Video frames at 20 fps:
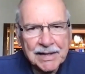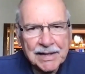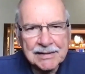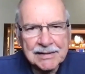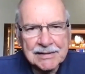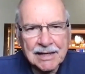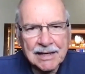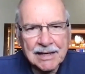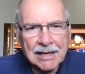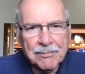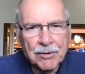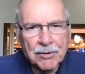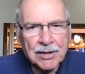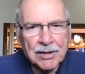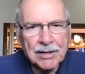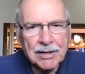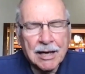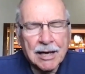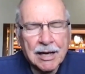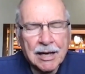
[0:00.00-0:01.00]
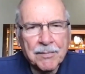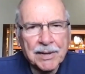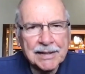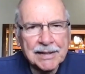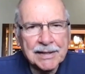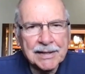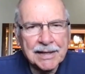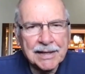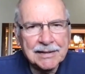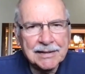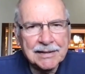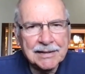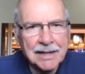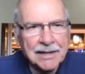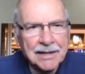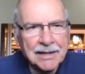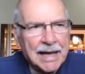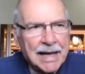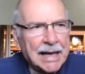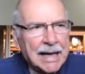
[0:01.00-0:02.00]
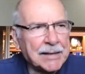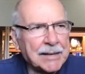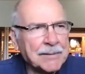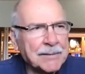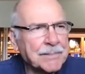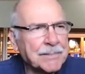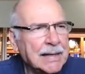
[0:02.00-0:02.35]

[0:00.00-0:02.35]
It's a lot more complicated than that.